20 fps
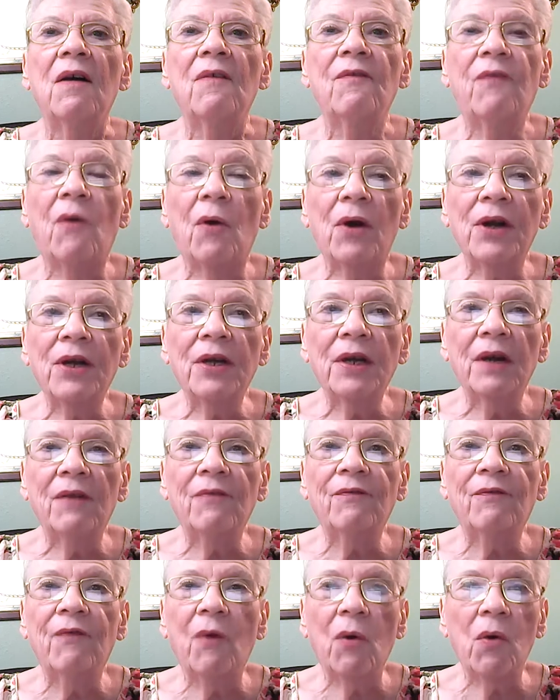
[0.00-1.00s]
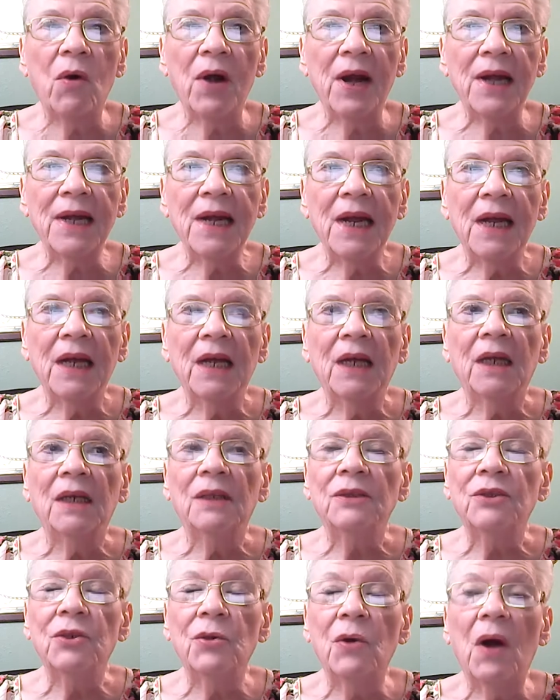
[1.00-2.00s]
foreign
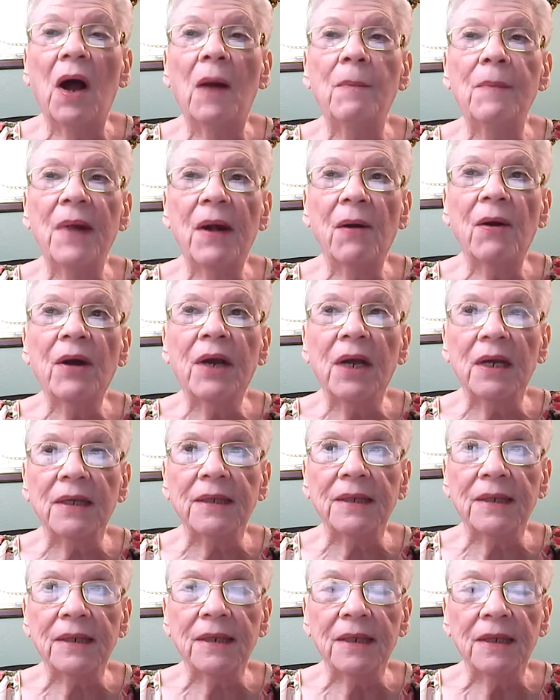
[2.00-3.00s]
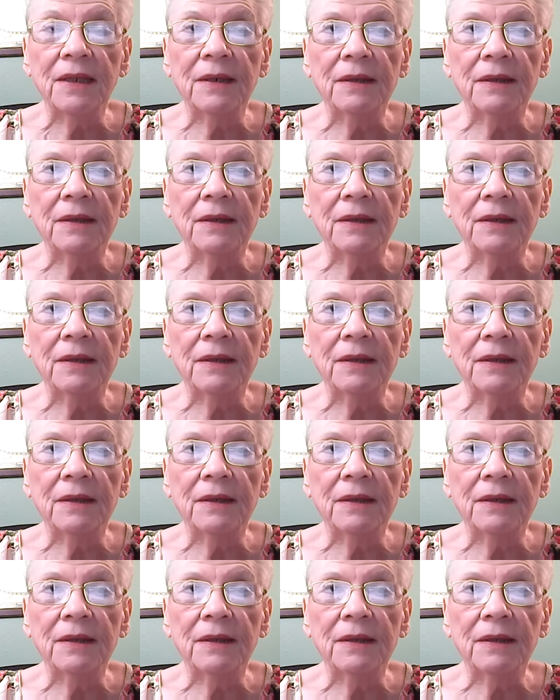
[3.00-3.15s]
to Americans.